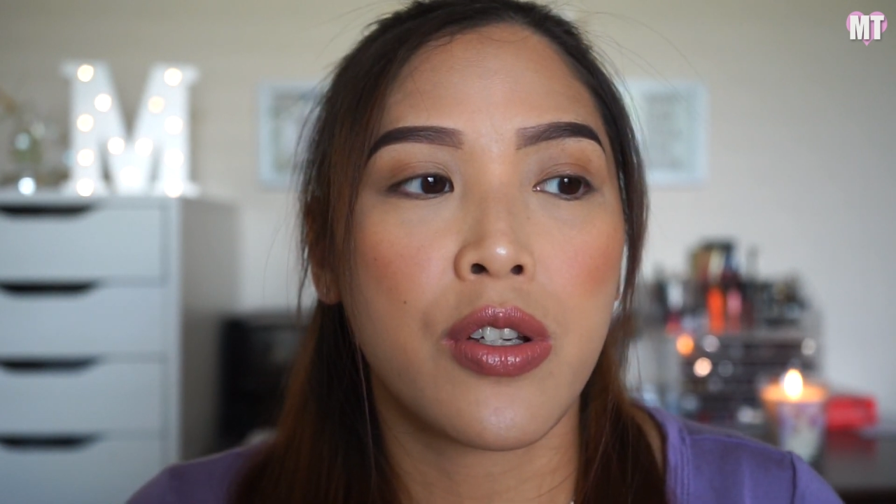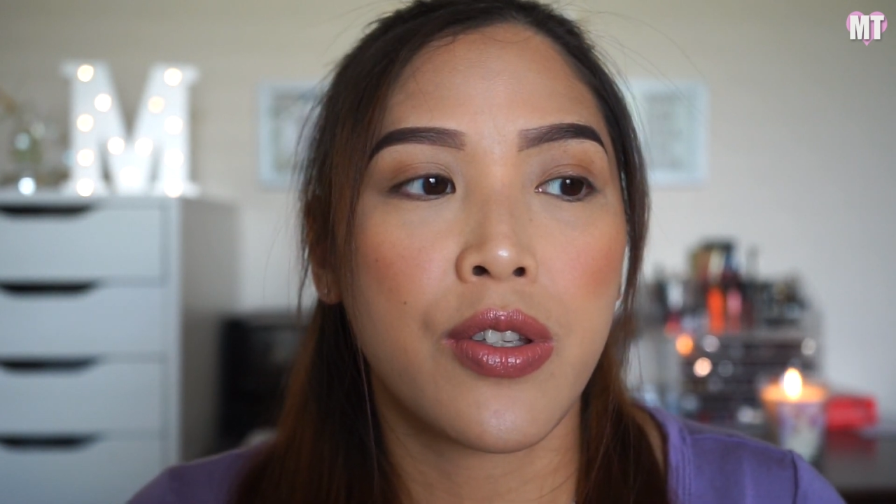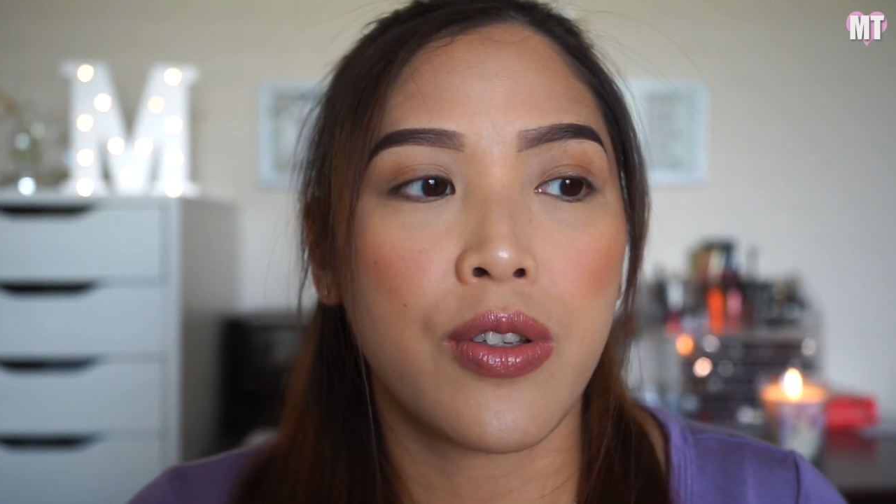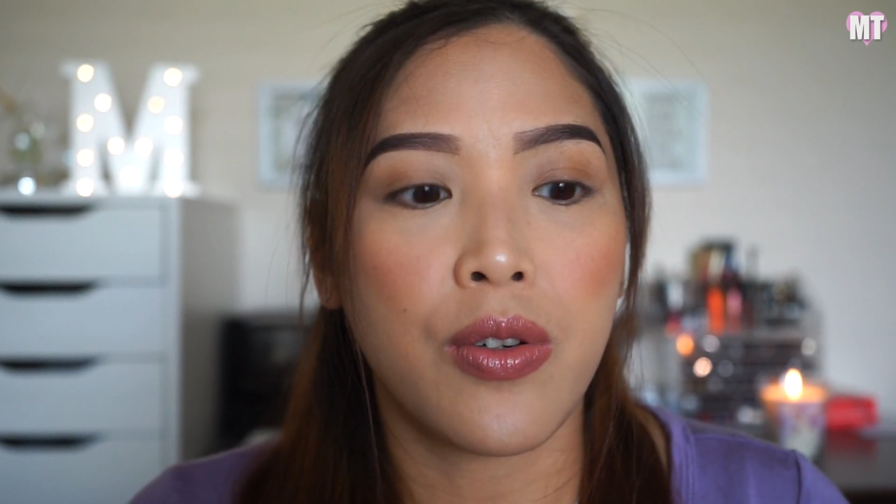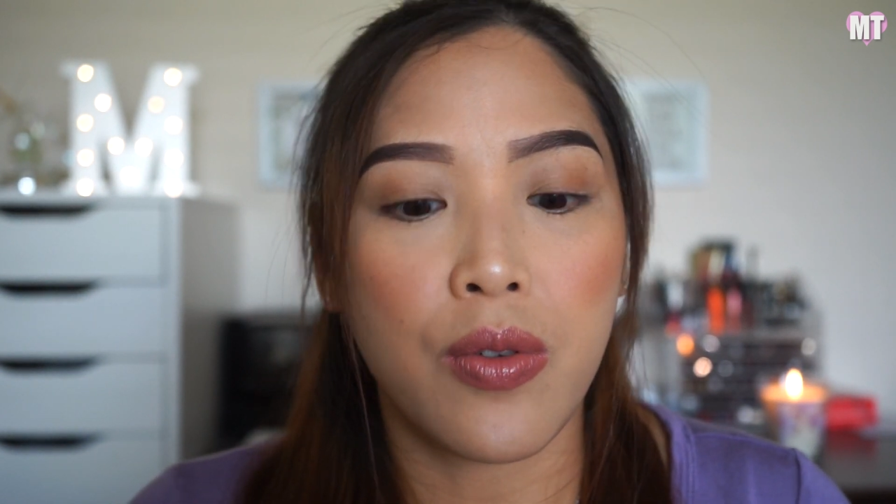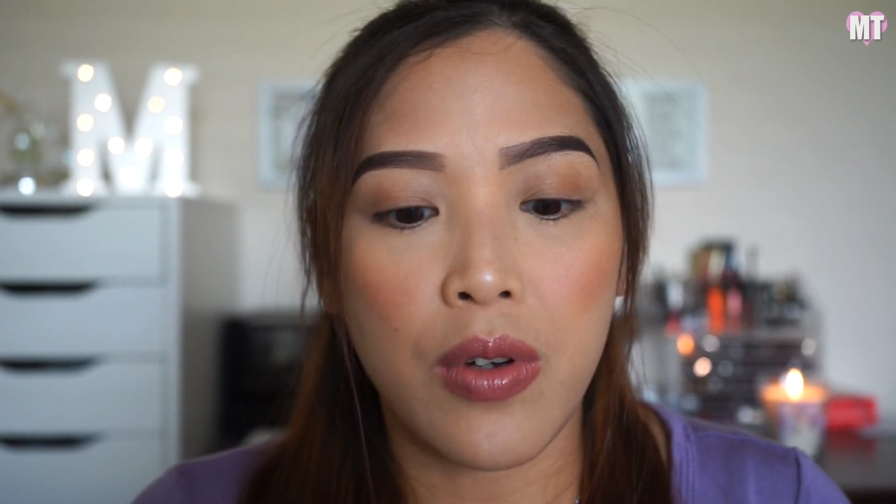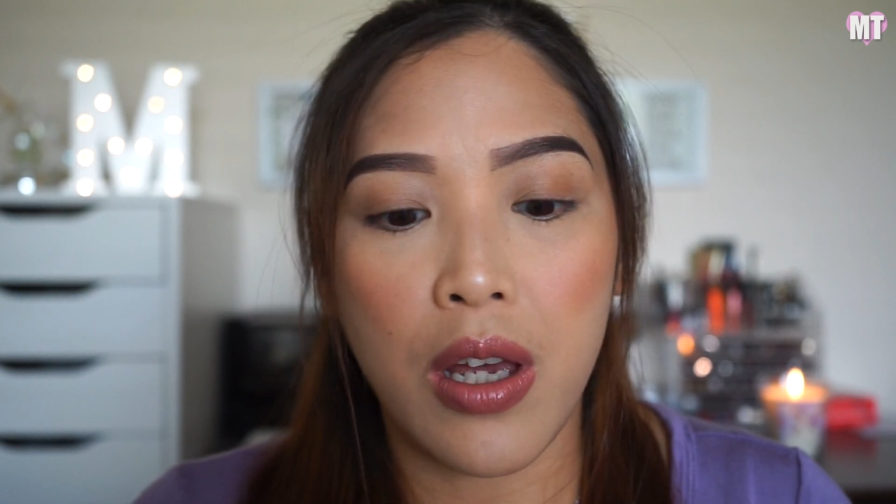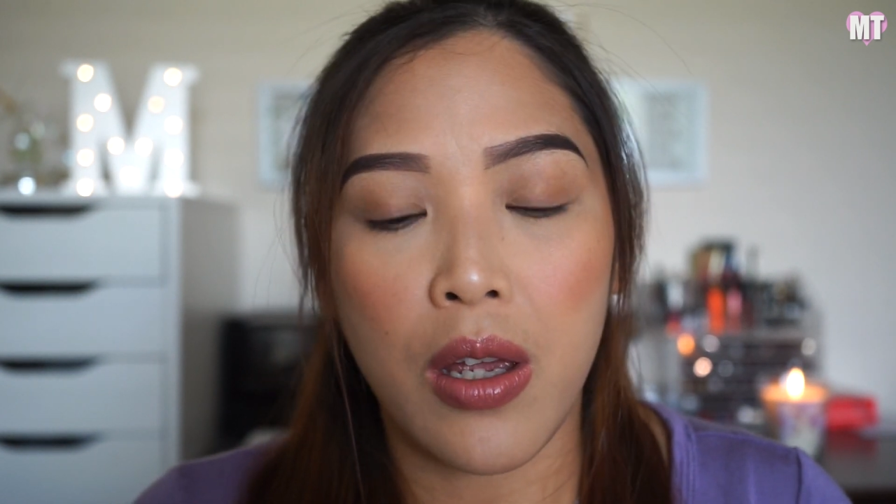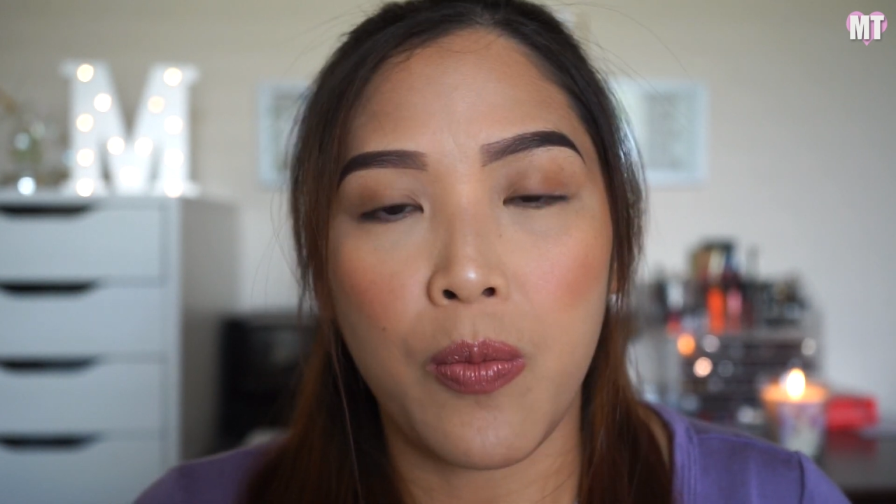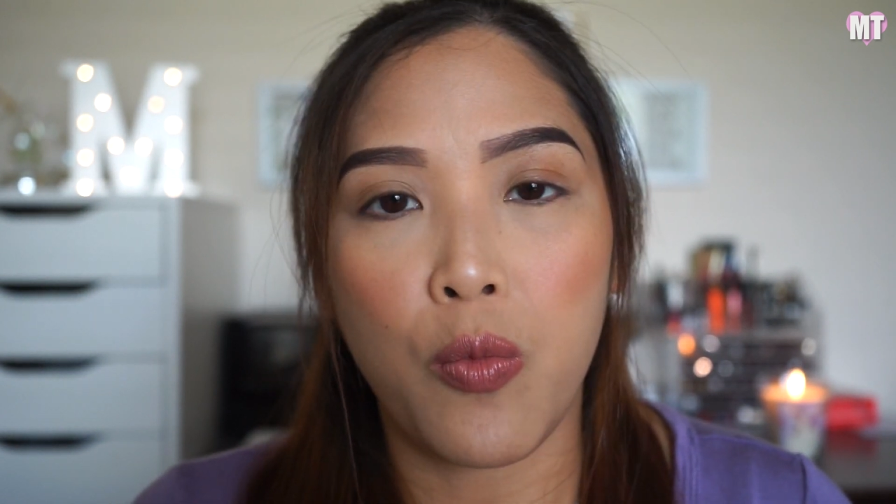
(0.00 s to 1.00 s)
so
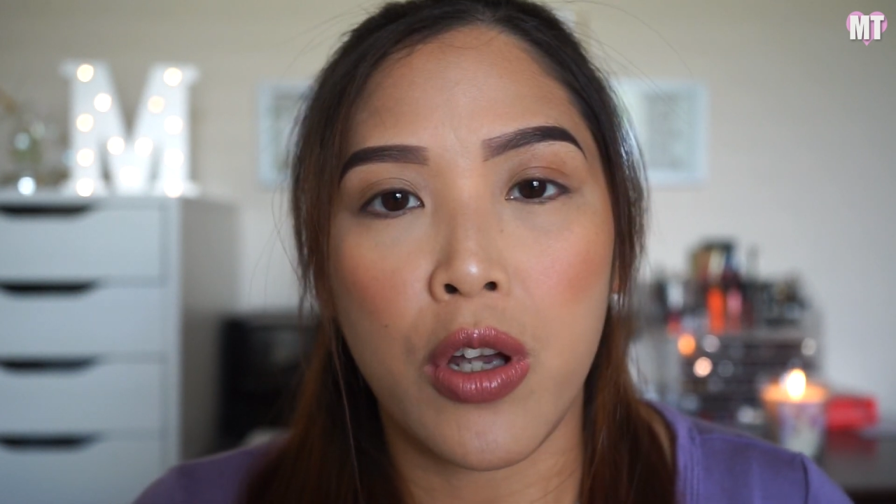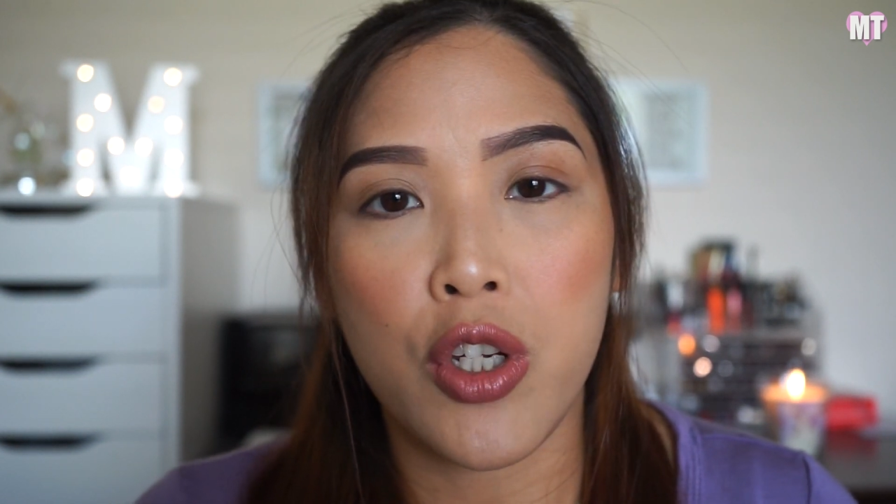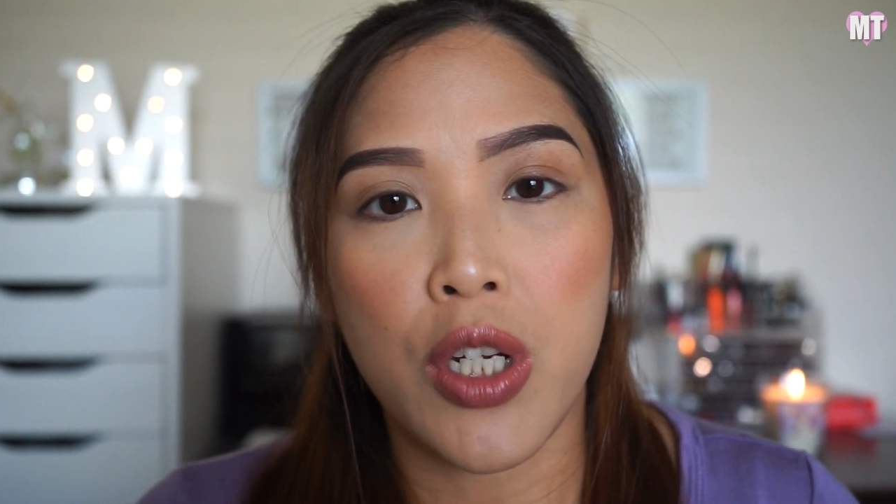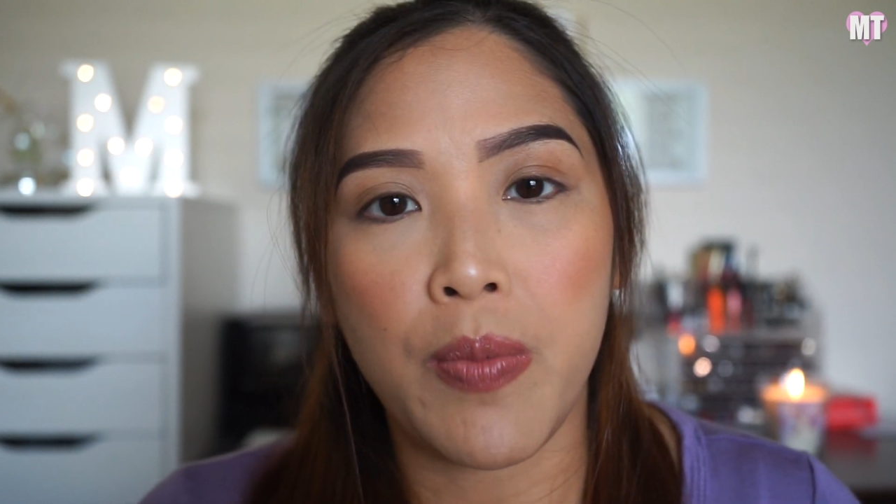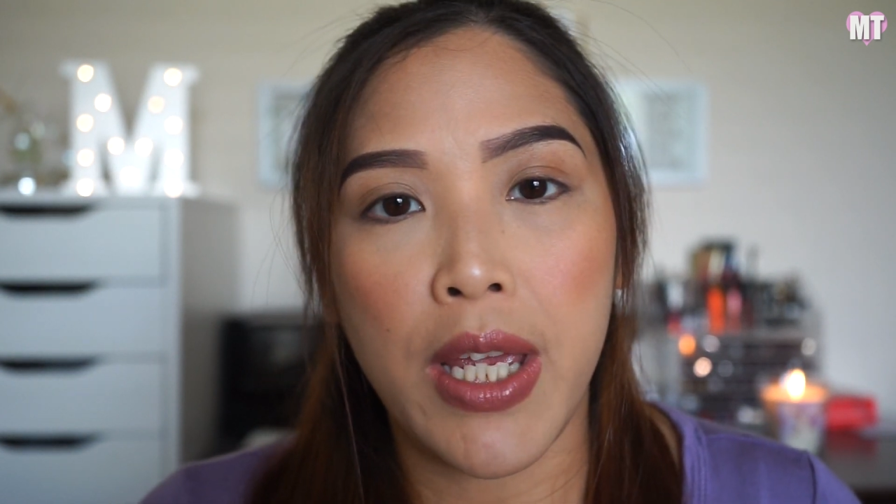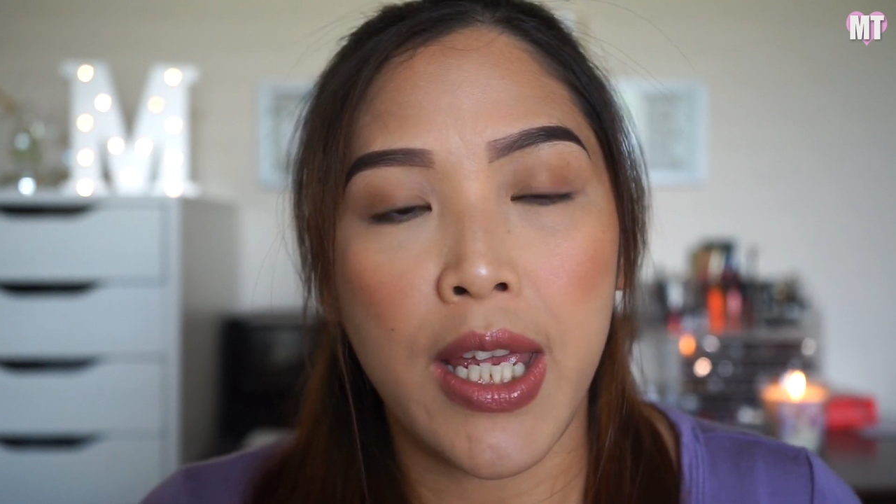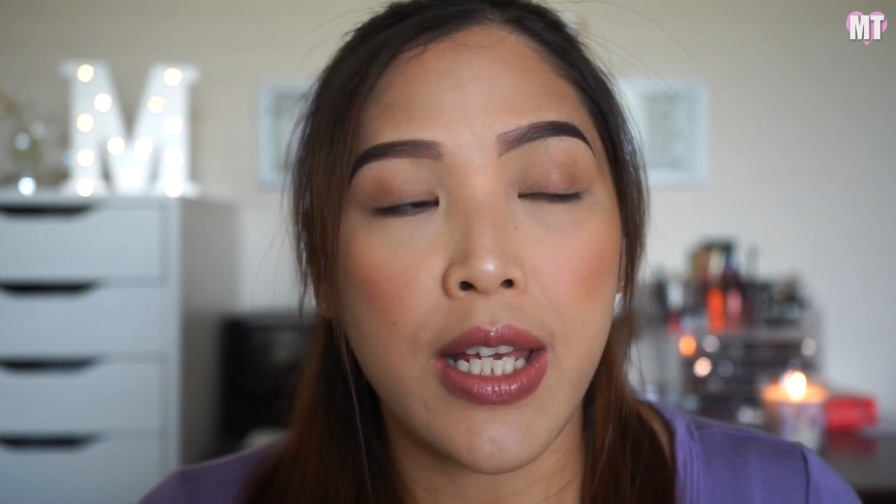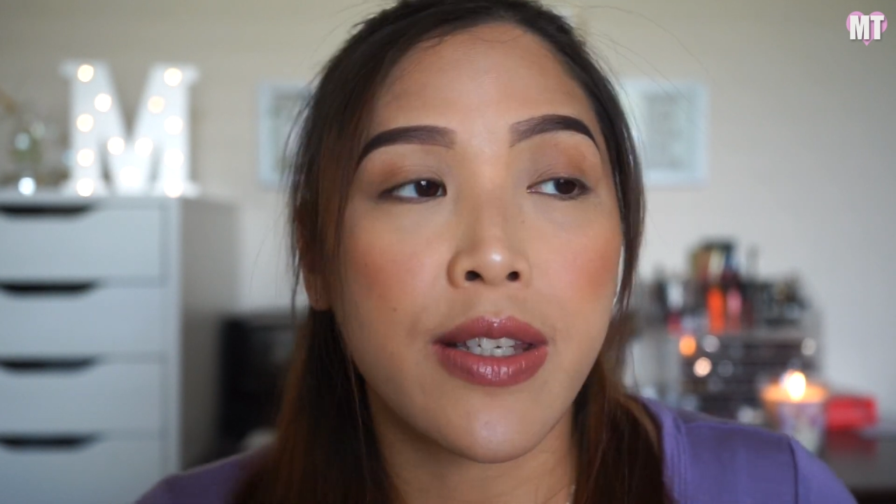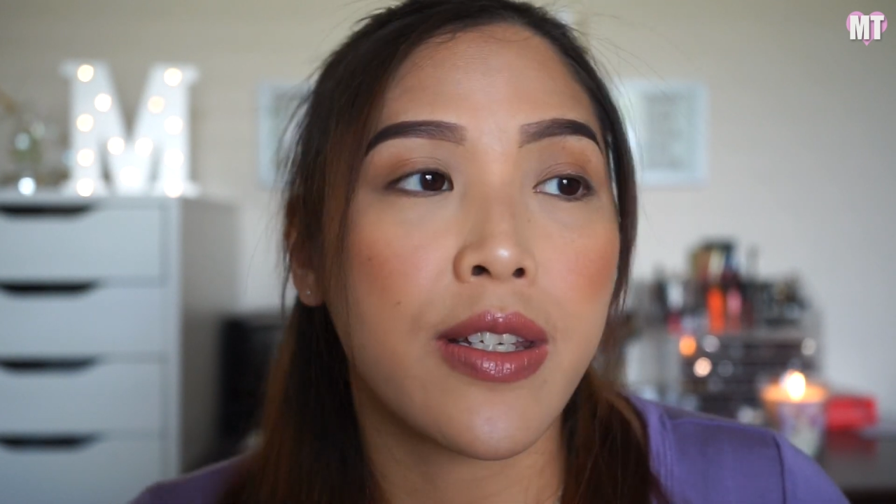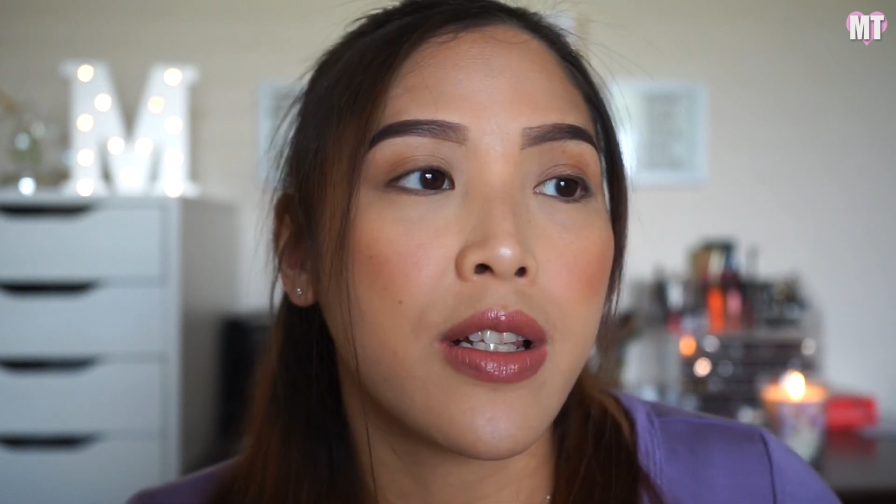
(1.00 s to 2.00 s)
I'm washing my hands a